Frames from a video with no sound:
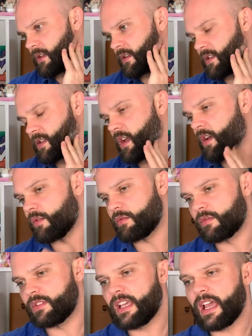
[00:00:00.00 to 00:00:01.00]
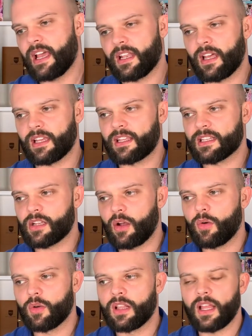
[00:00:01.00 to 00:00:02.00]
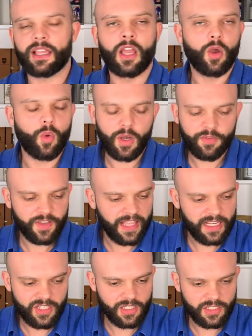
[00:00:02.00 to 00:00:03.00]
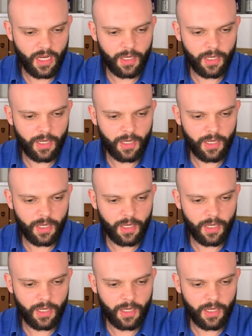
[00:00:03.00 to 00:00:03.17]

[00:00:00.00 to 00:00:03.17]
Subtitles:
So, yeah, like this whole, like qualifications.